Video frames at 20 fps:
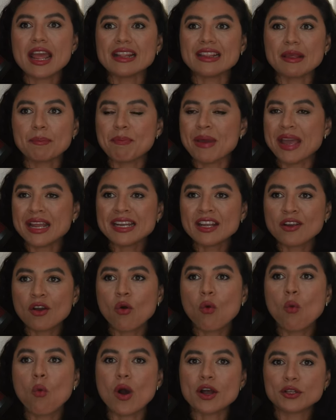depending
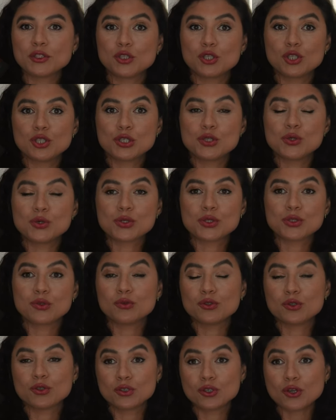on what you choose
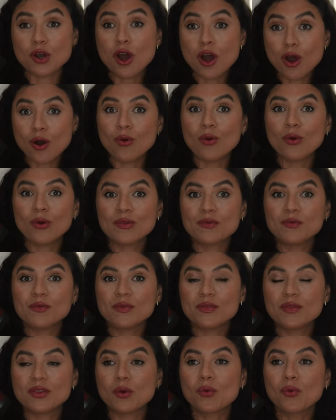to show,
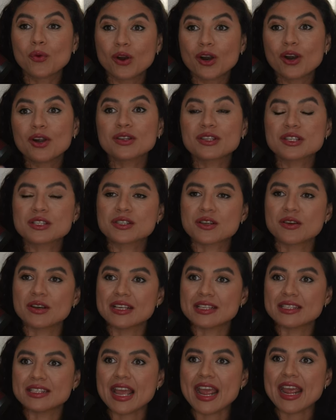the world is
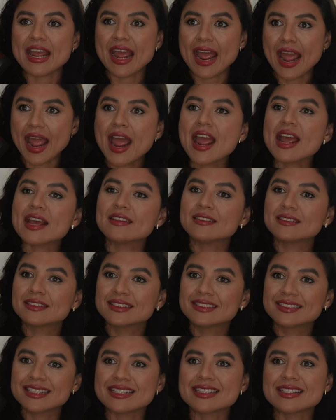gonna say, hey,
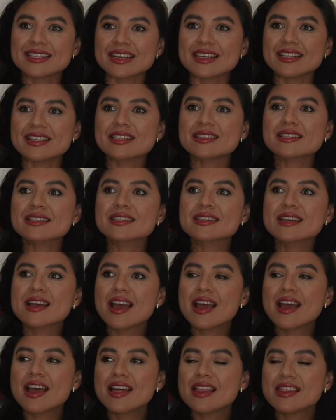this
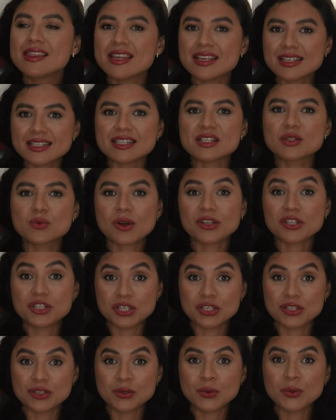is what
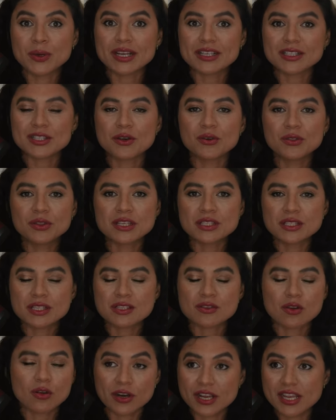she's doing, so this
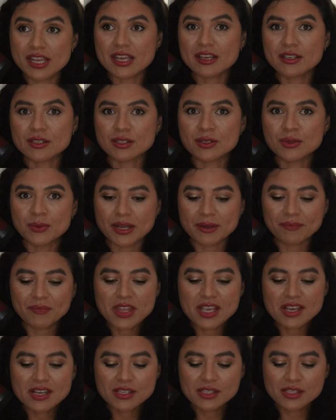is, or he is doing.
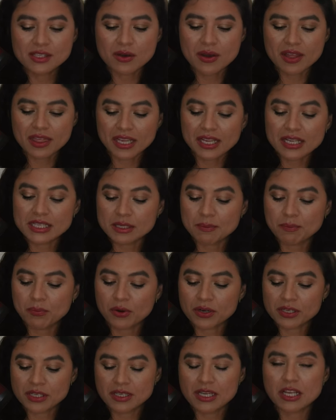So I think it's
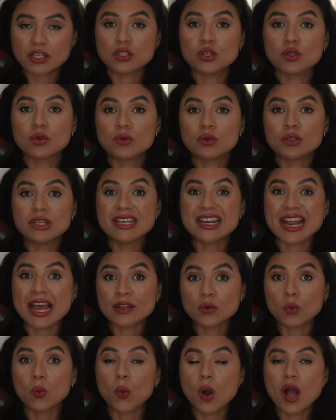important that you
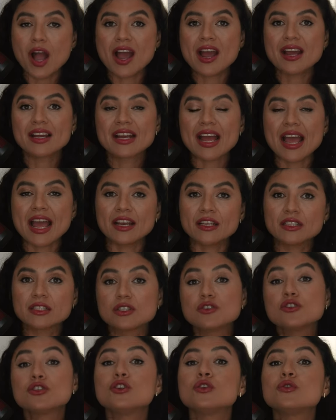network and
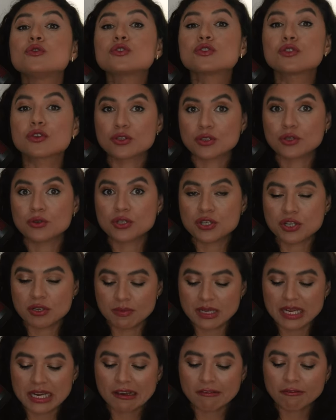to use your social
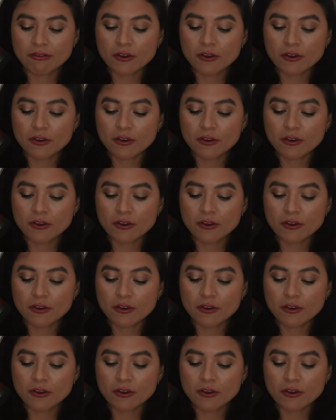media